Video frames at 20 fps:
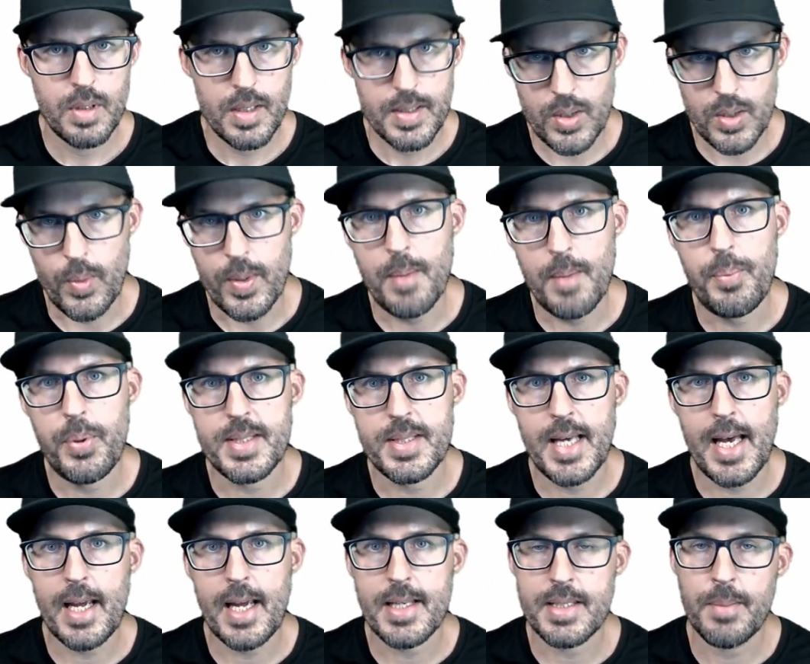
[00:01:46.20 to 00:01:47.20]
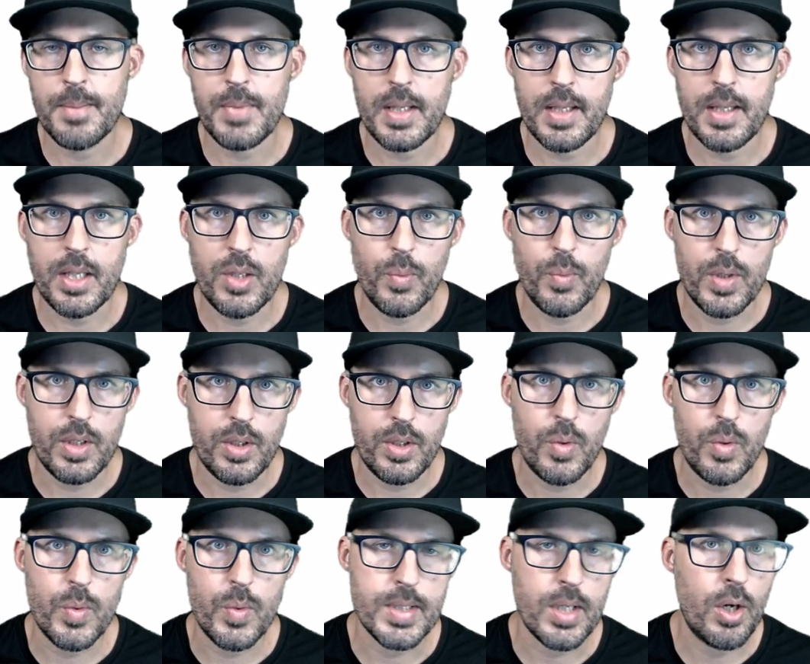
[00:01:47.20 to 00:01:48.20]
So an input tag is something that you would
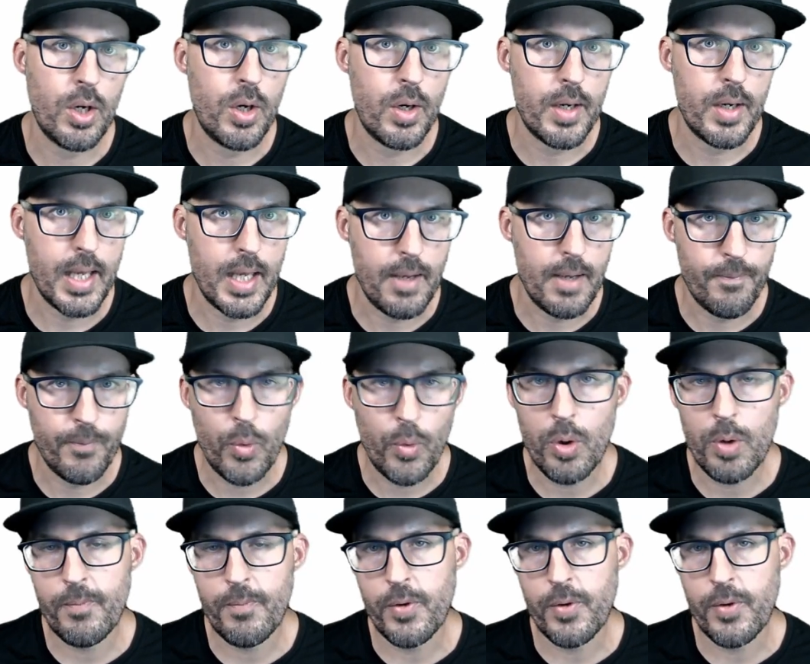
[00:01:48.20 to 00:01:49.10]
use on a form,